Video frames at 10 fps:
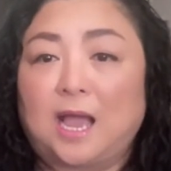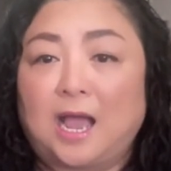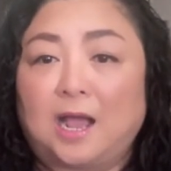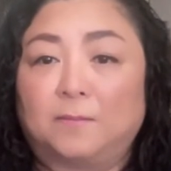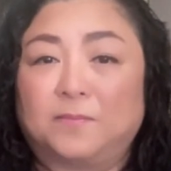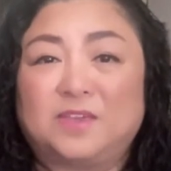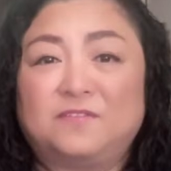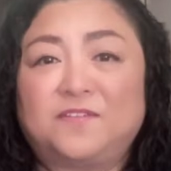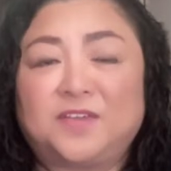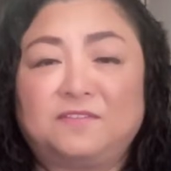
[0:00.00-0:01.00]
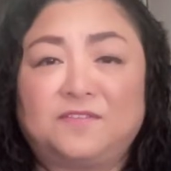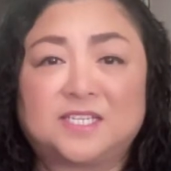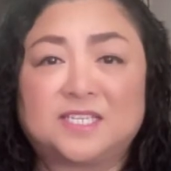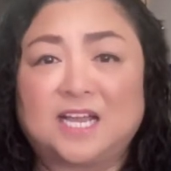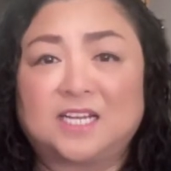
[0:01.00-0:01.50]
If
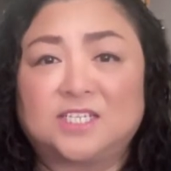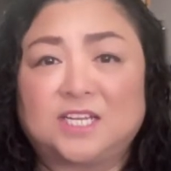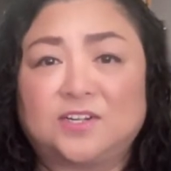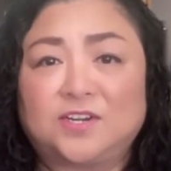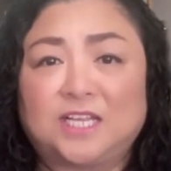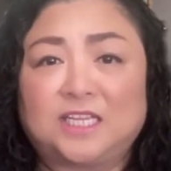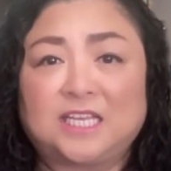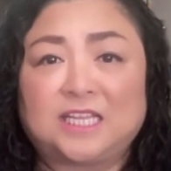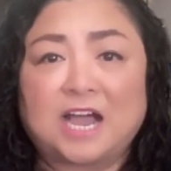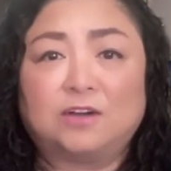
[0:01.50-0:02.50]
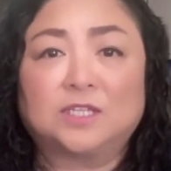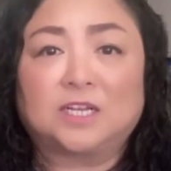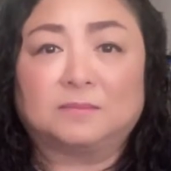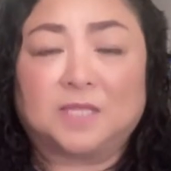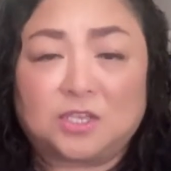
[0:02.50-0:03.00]
it's not generating the
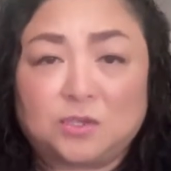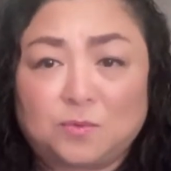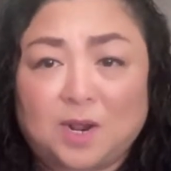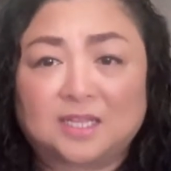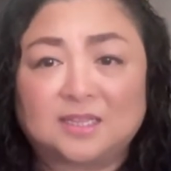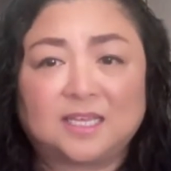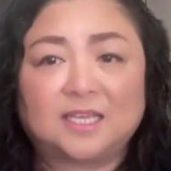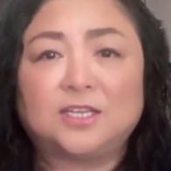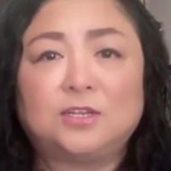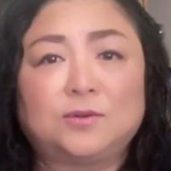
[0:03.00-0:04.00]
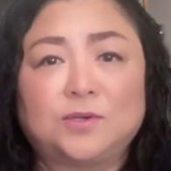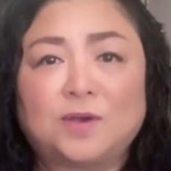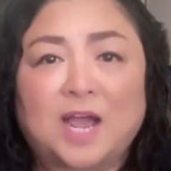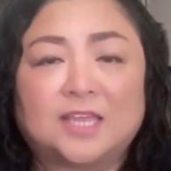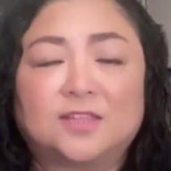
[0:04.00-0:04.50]
outcome that you want, then,
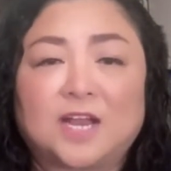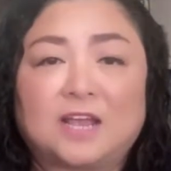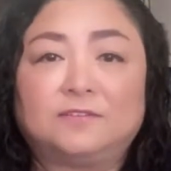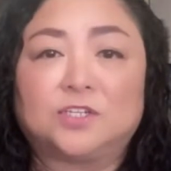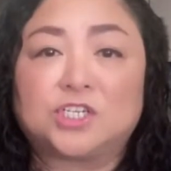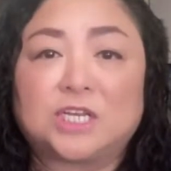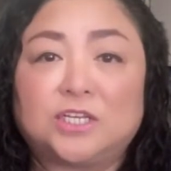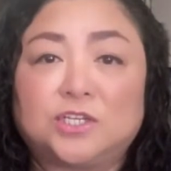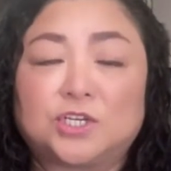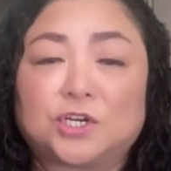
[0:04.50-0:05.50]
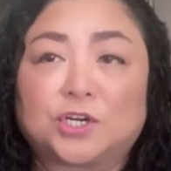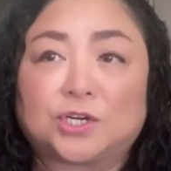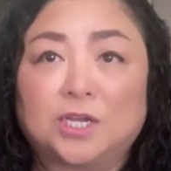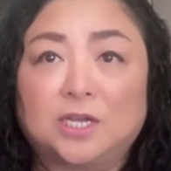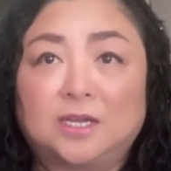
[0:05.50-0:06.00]
you either have to change
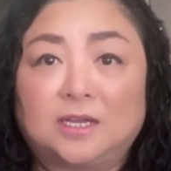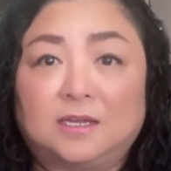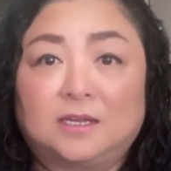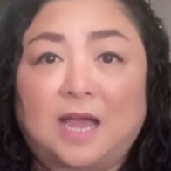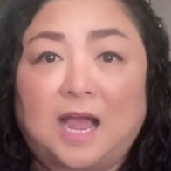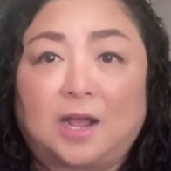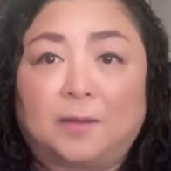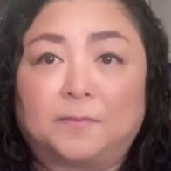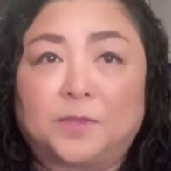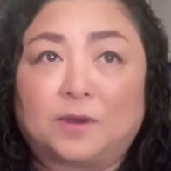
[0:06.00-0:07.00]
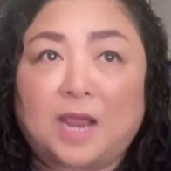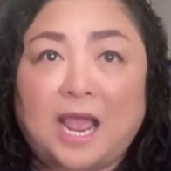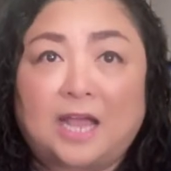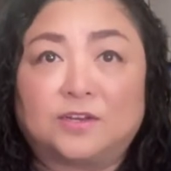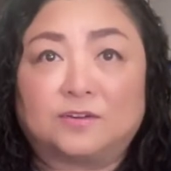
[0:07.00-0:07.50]
your
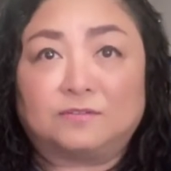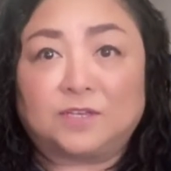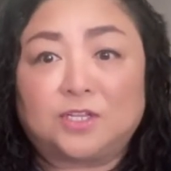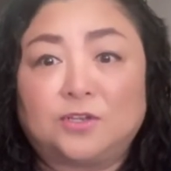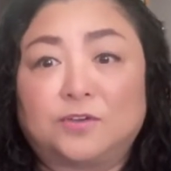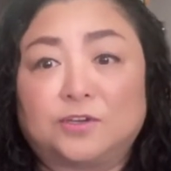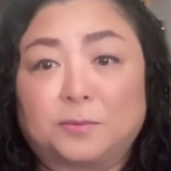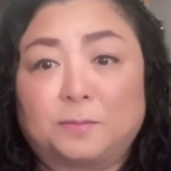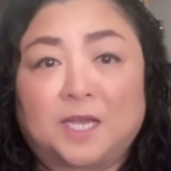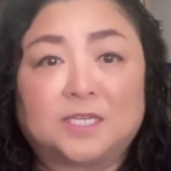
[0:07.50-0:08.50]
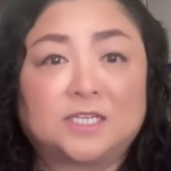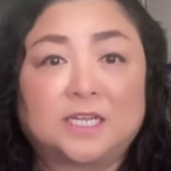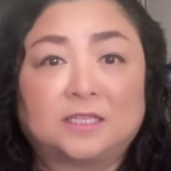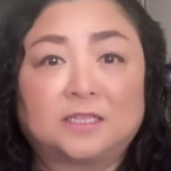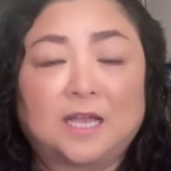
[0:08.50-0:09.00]
ad, your video, your
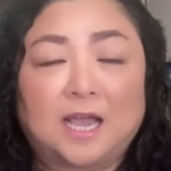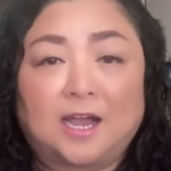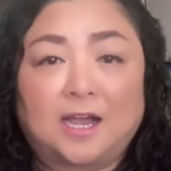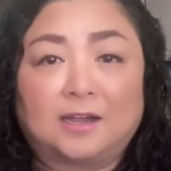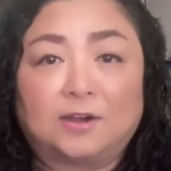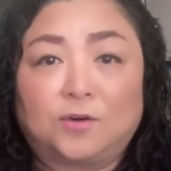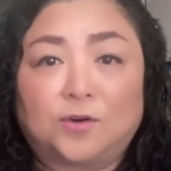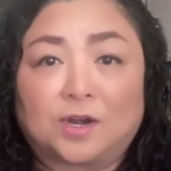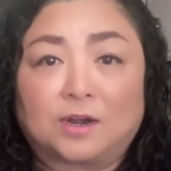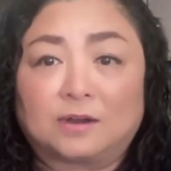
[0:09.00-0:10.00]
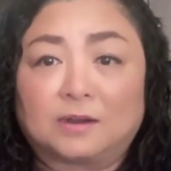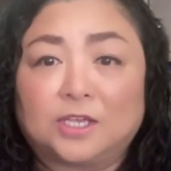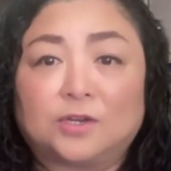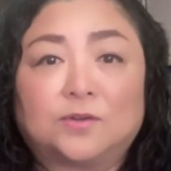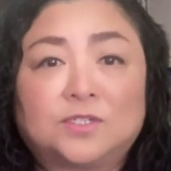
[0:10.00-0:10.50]
budget, or
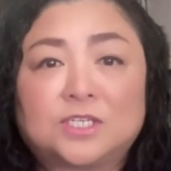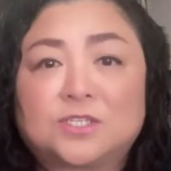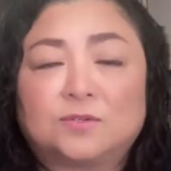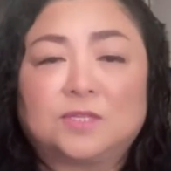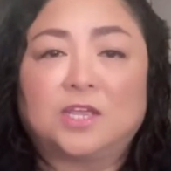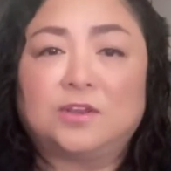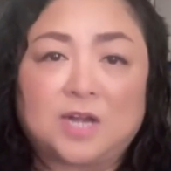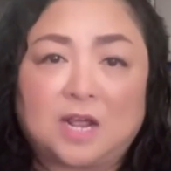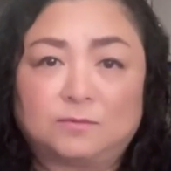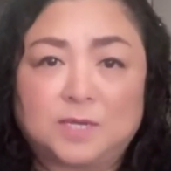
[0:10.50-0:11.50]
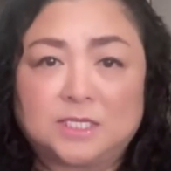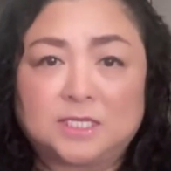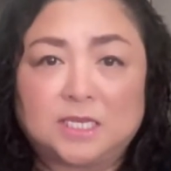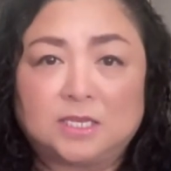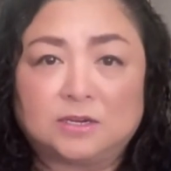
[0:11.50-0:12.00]
just so that you're not
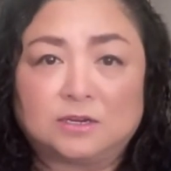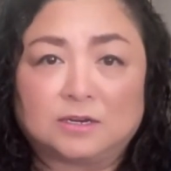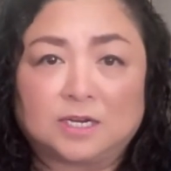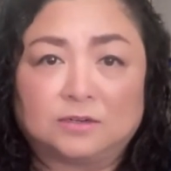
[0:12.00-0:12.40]
wasting your